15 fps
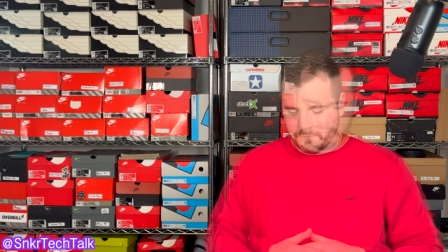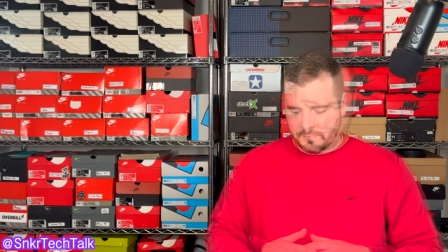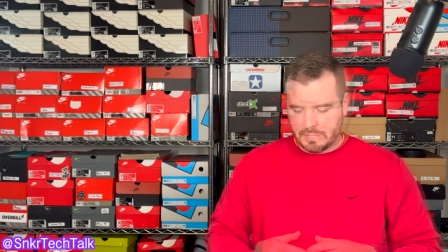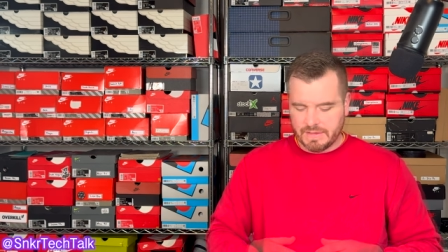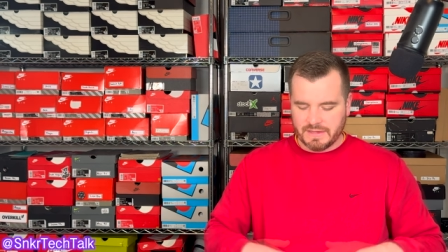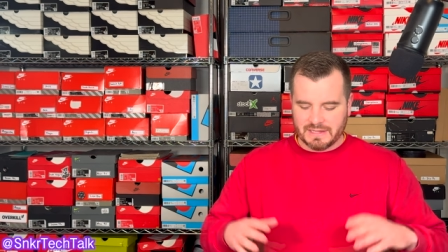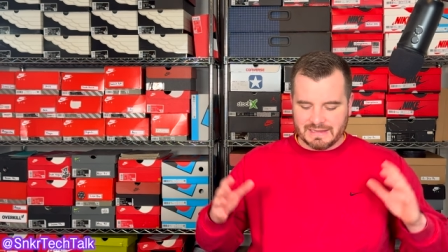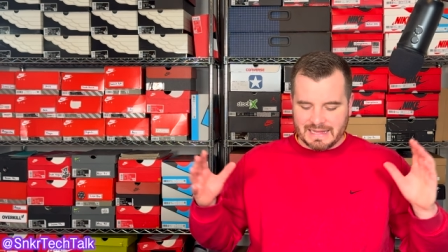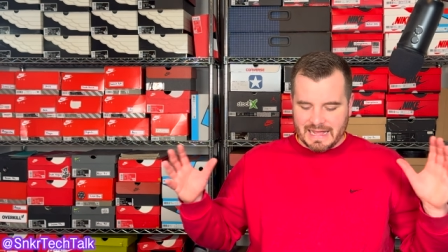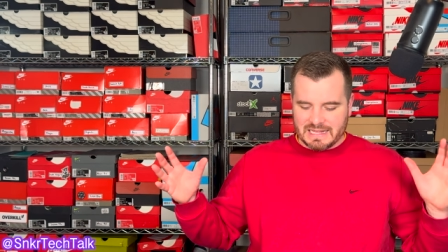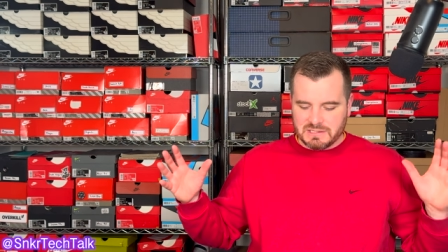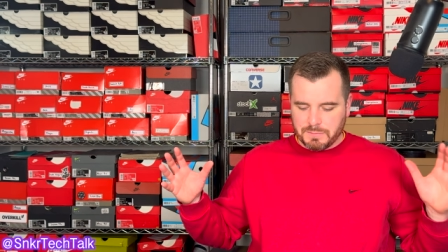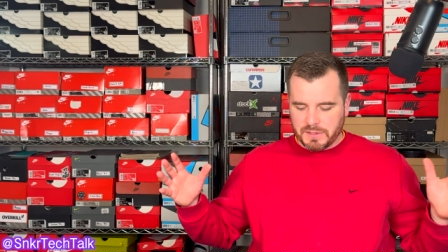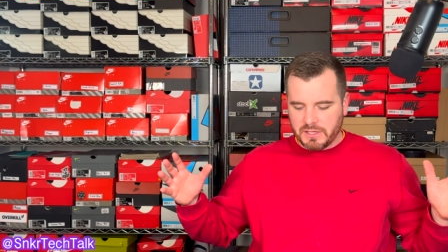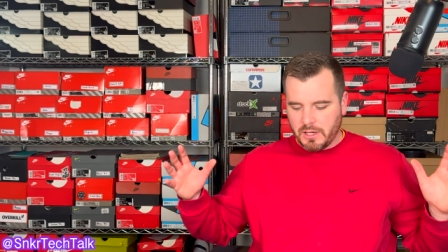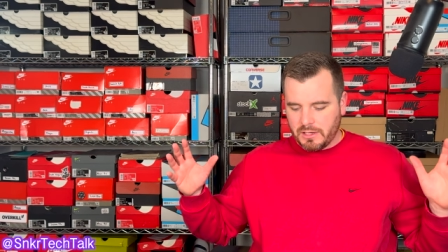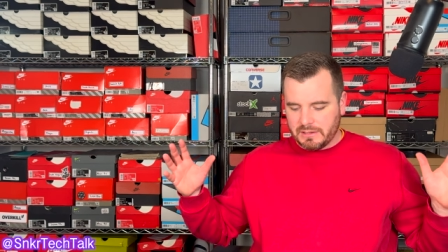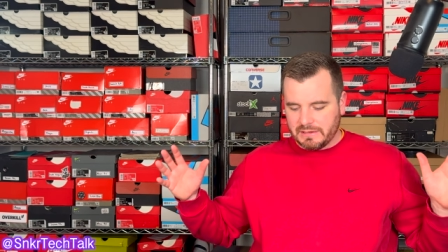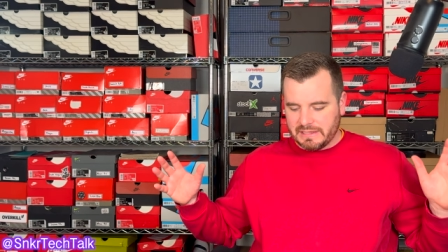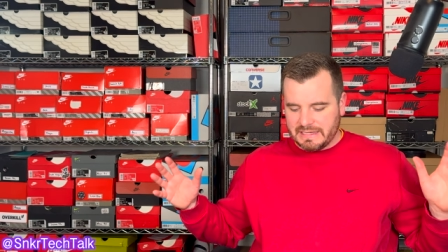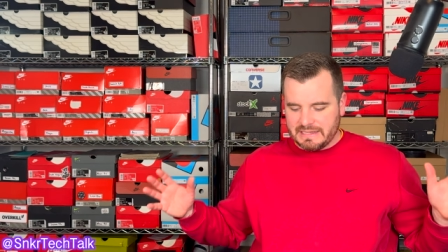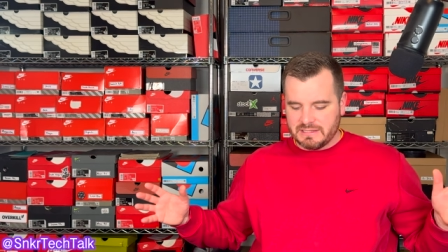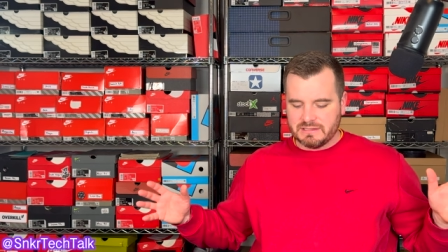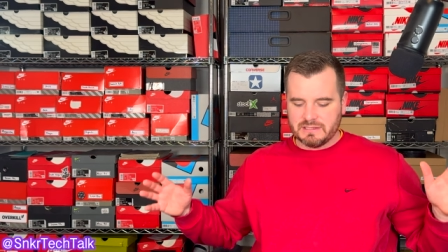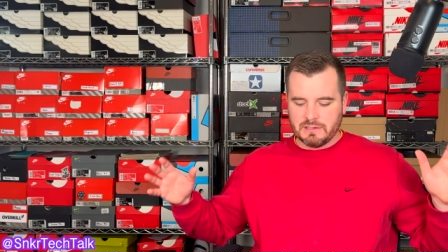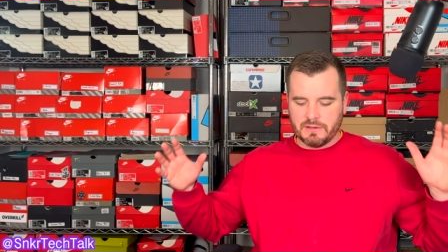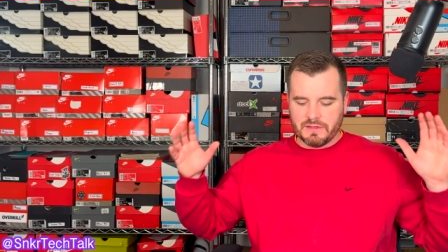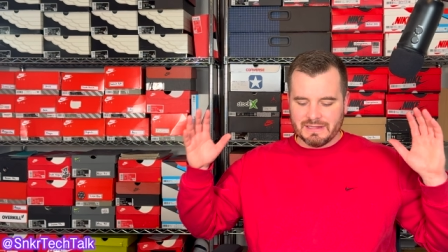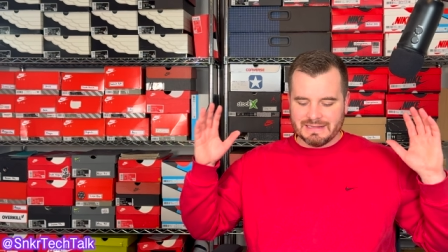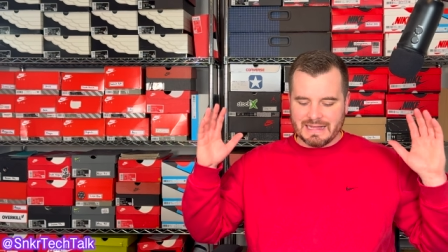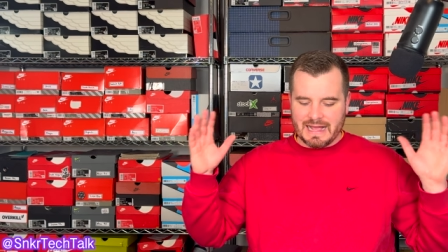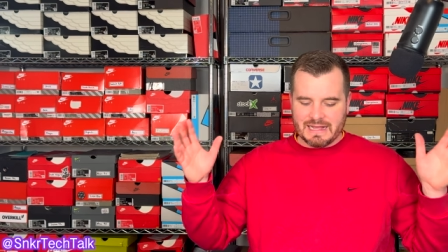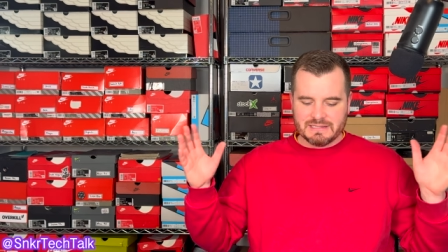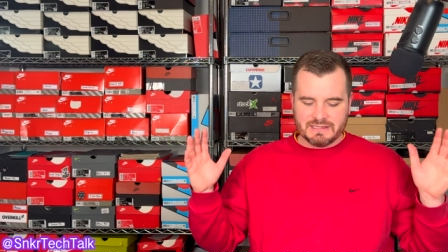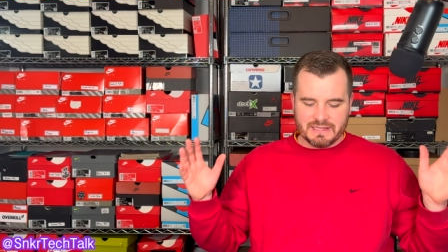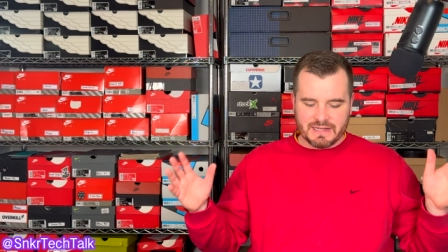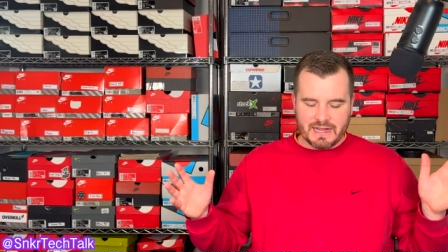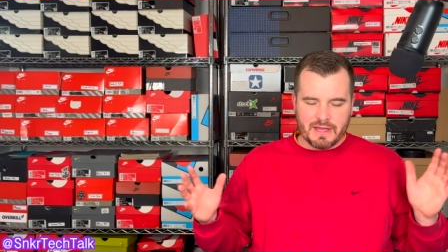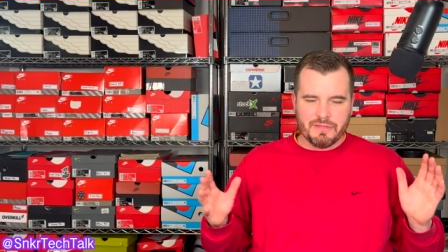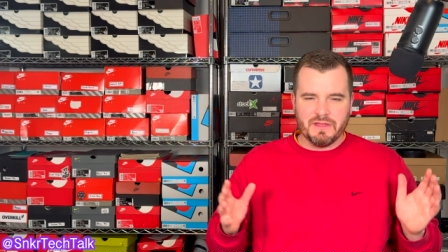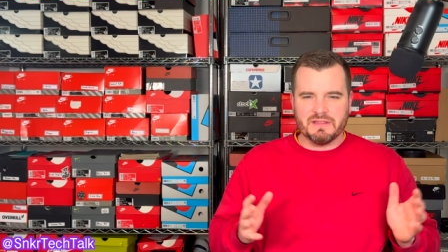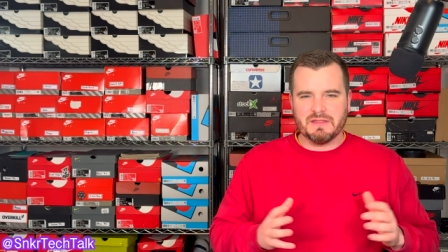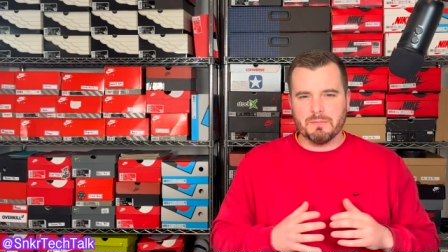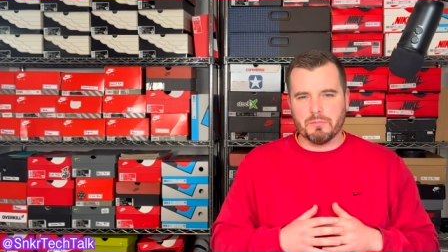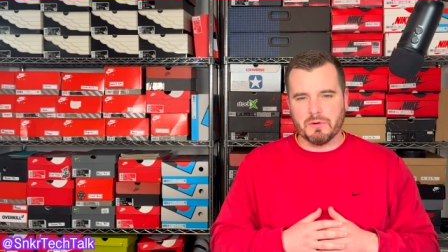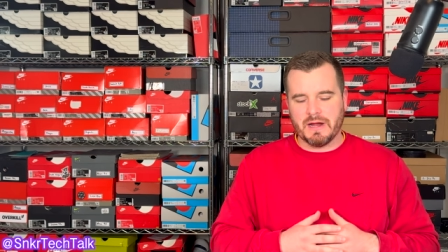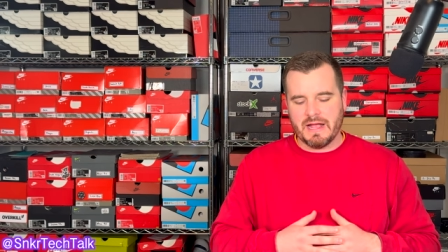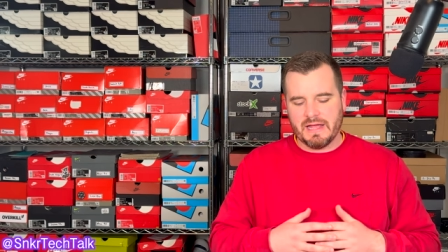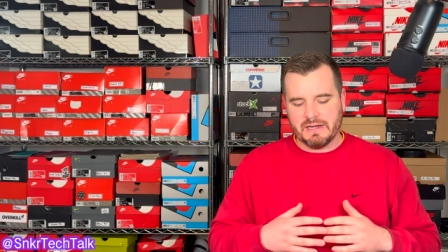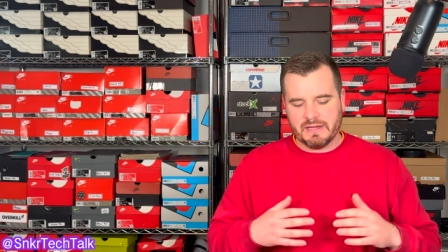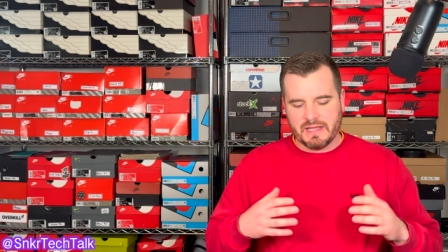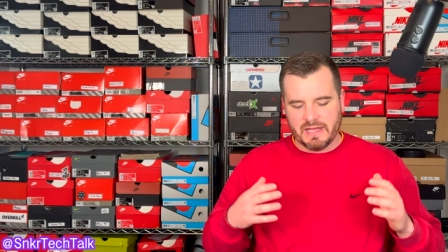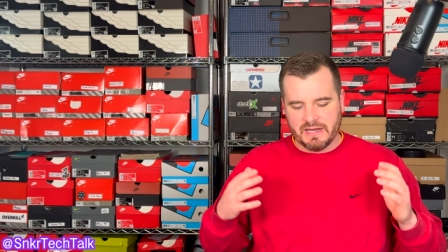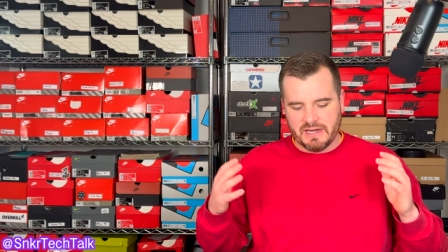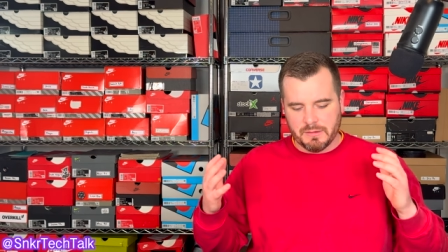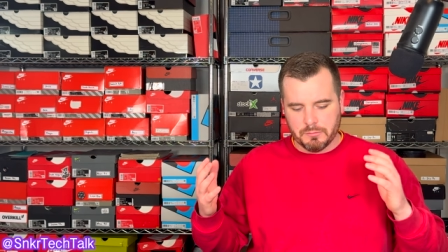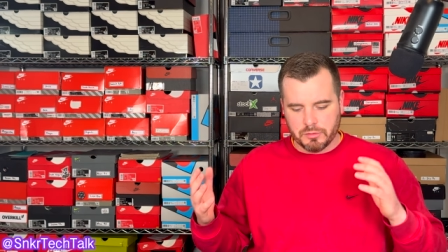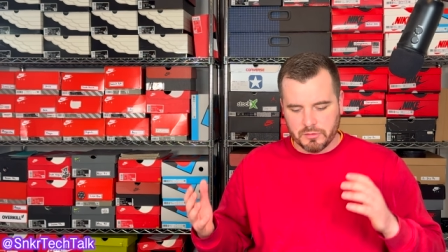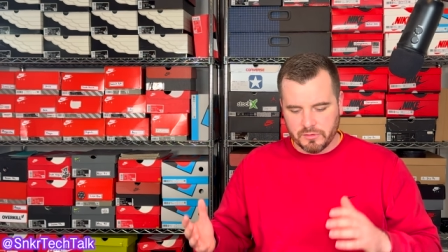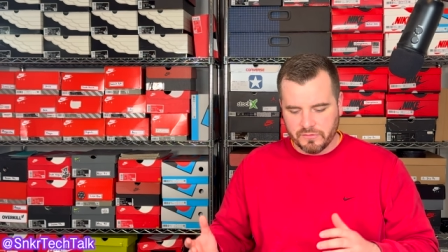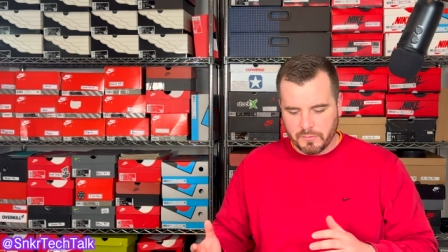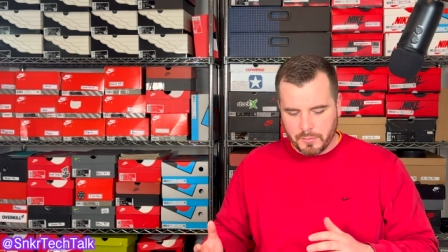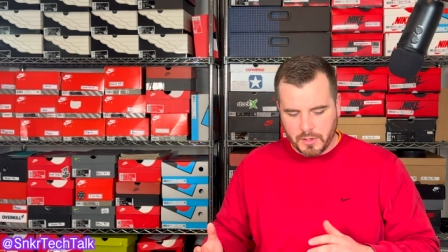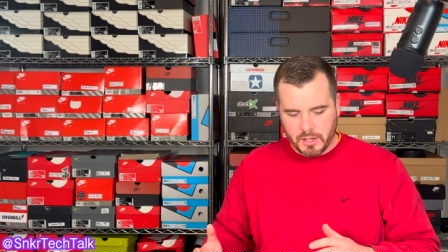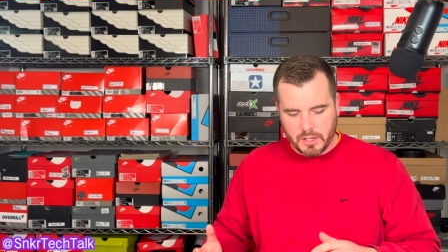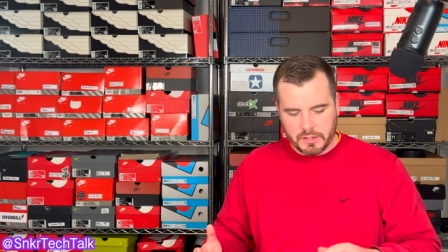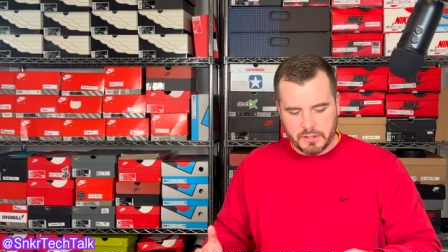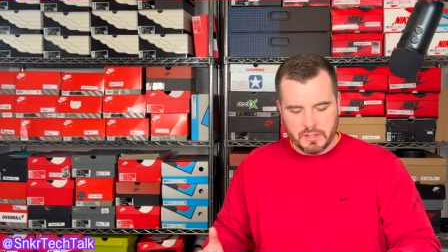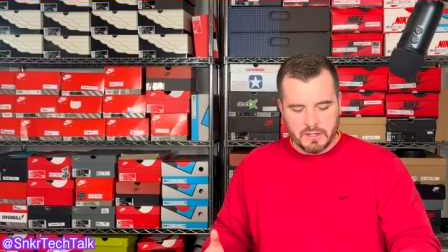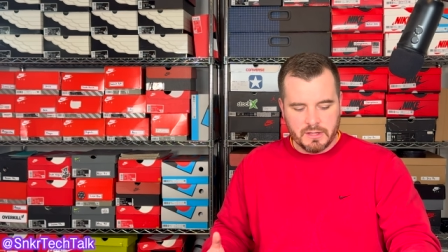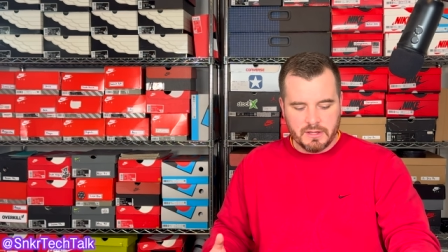And then last but not least, the last thing I think the brand can improve upon